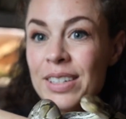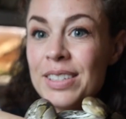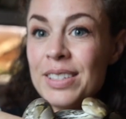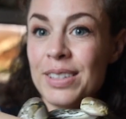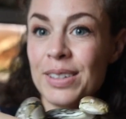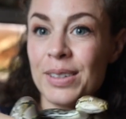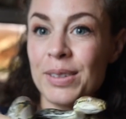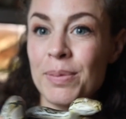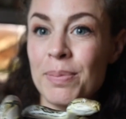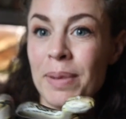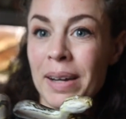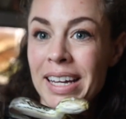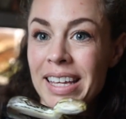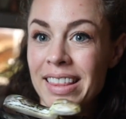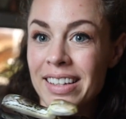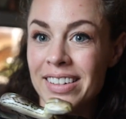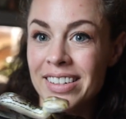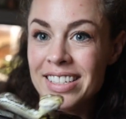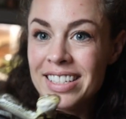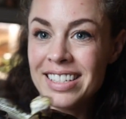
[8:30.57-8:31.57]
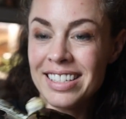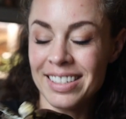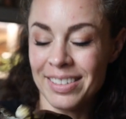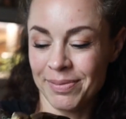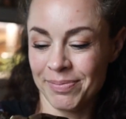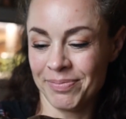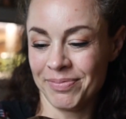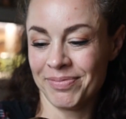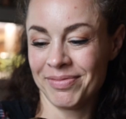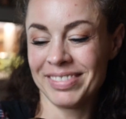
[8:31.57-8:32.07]
So pythons,
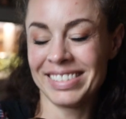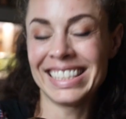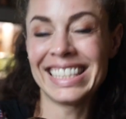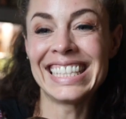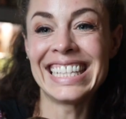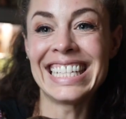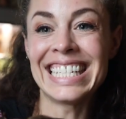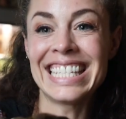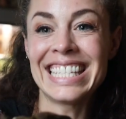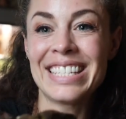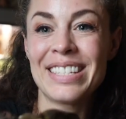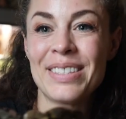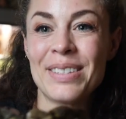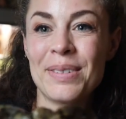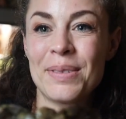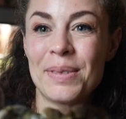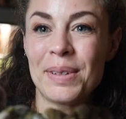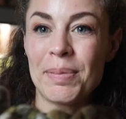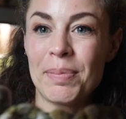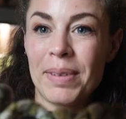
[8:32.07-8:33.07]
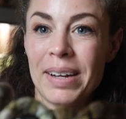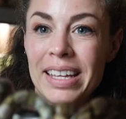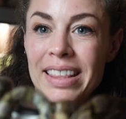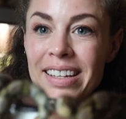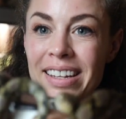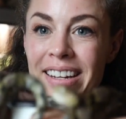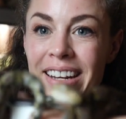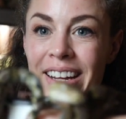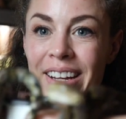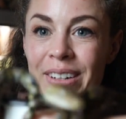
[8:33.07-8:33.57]
this is the one
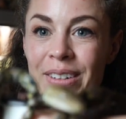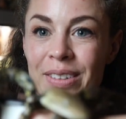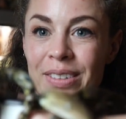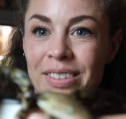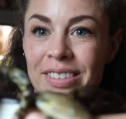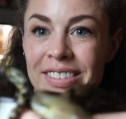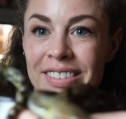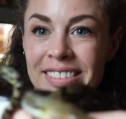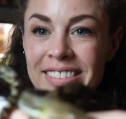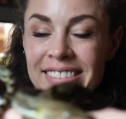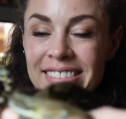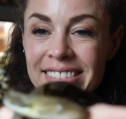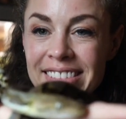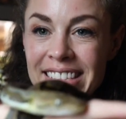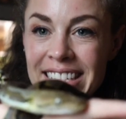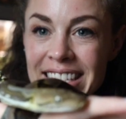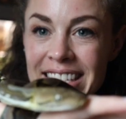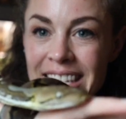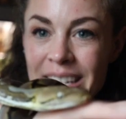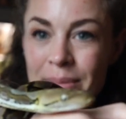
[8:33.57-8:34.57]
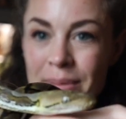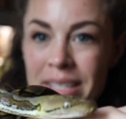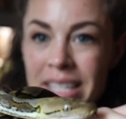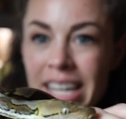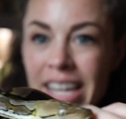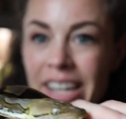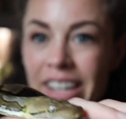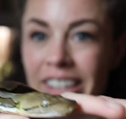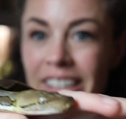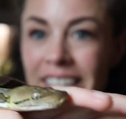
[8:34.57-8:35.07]
python I own. His name is
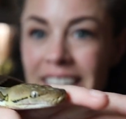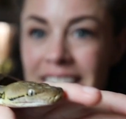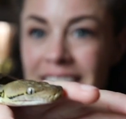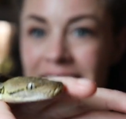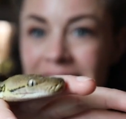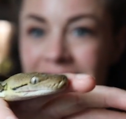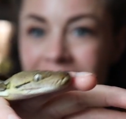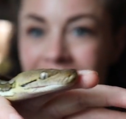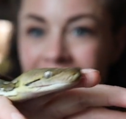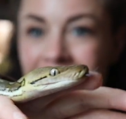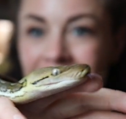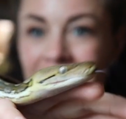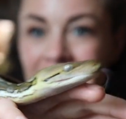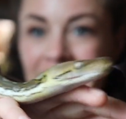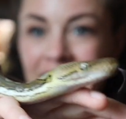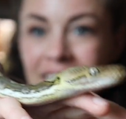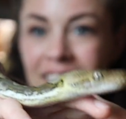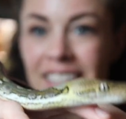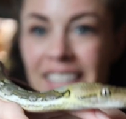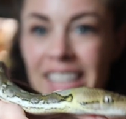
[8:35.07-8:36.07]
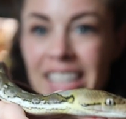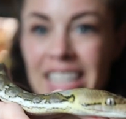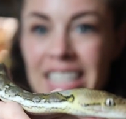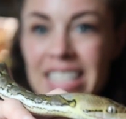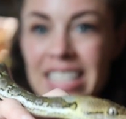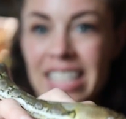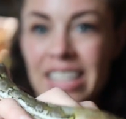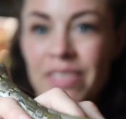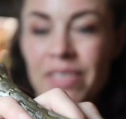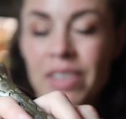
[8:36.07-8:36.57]
Aries. He
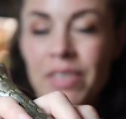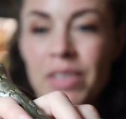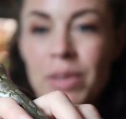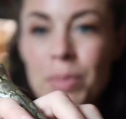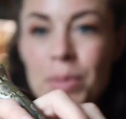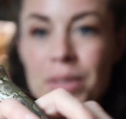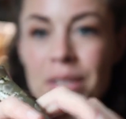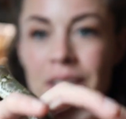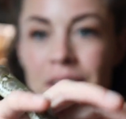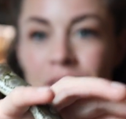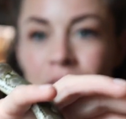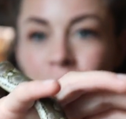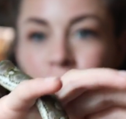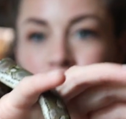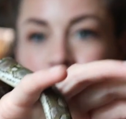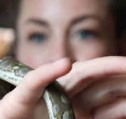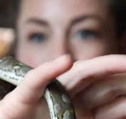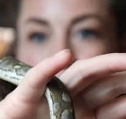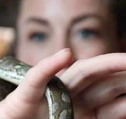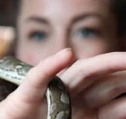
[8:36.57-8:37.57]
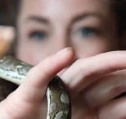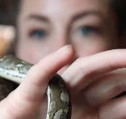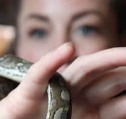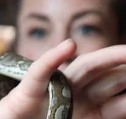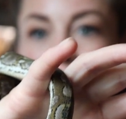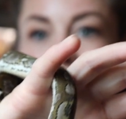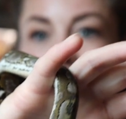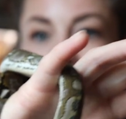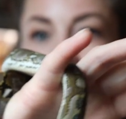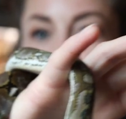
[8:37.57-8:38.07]
is a 50% super dwarf,
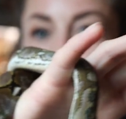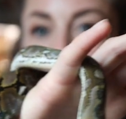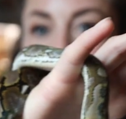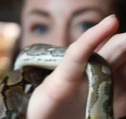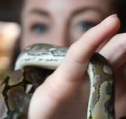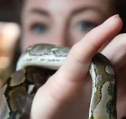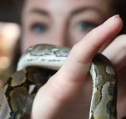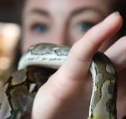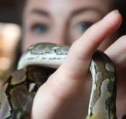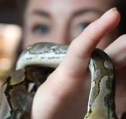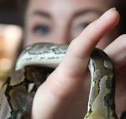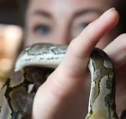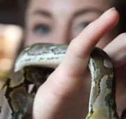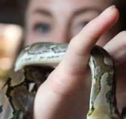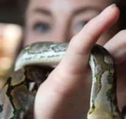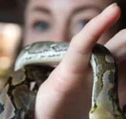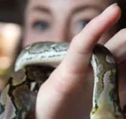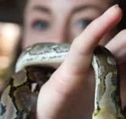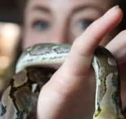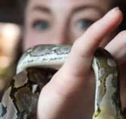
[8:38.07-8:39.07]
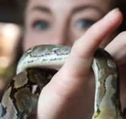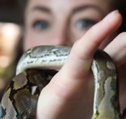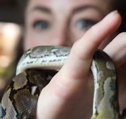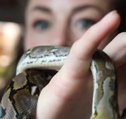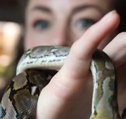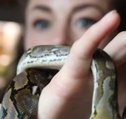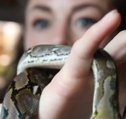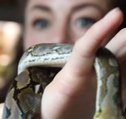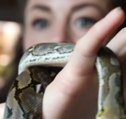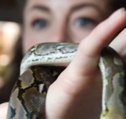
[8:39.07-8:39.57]
12.5% Jampea
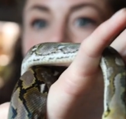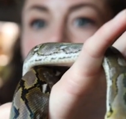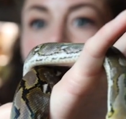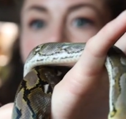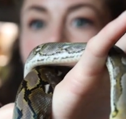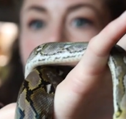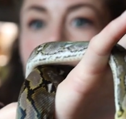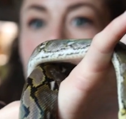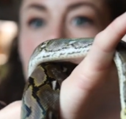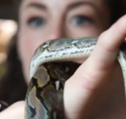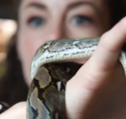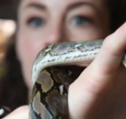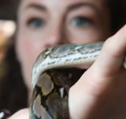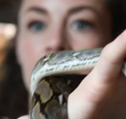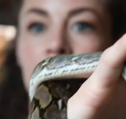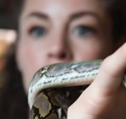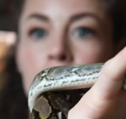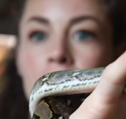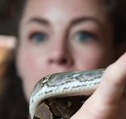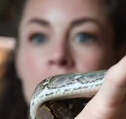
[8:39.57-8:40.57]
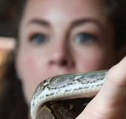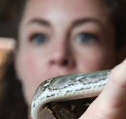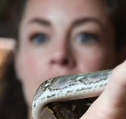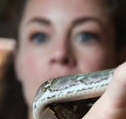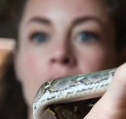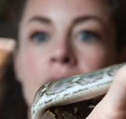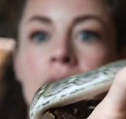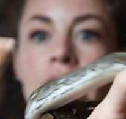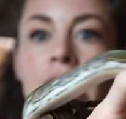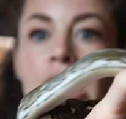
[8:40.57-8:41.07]
anery reticulated
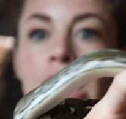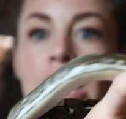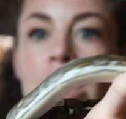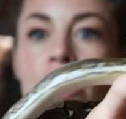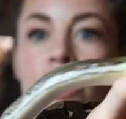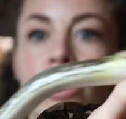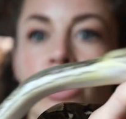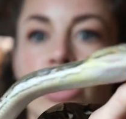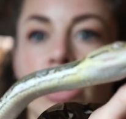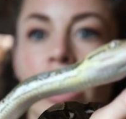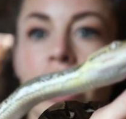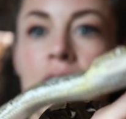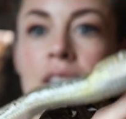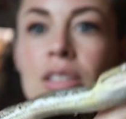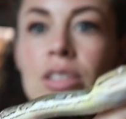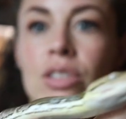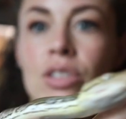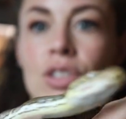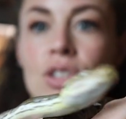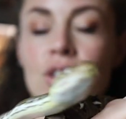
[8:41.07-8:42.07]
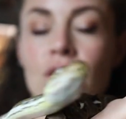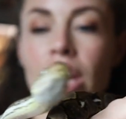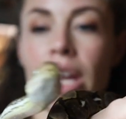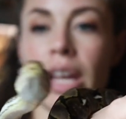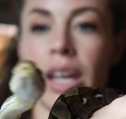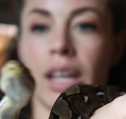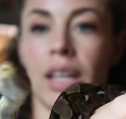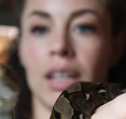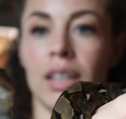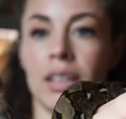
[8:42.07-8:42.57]
python. He just
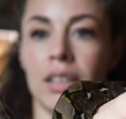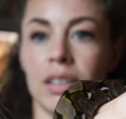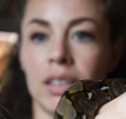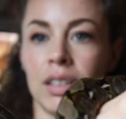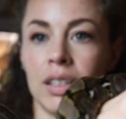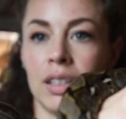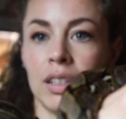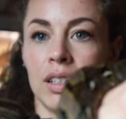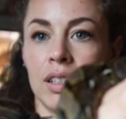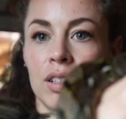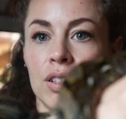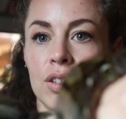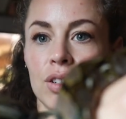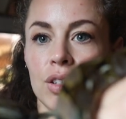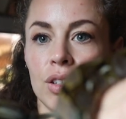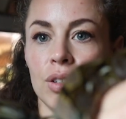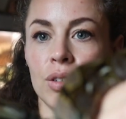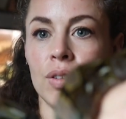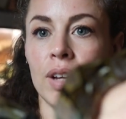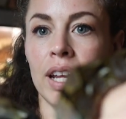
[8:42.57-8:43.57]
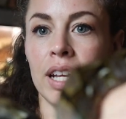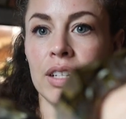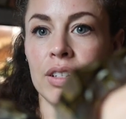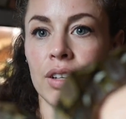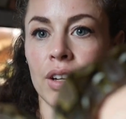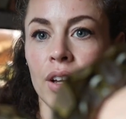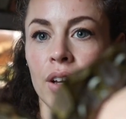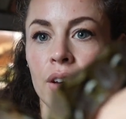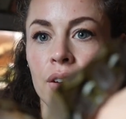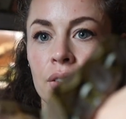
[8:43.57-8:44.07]
shed 2 days
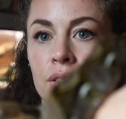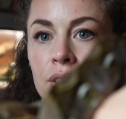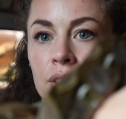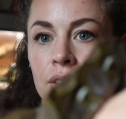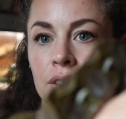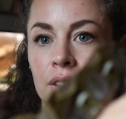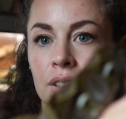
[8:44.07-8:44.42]
ago,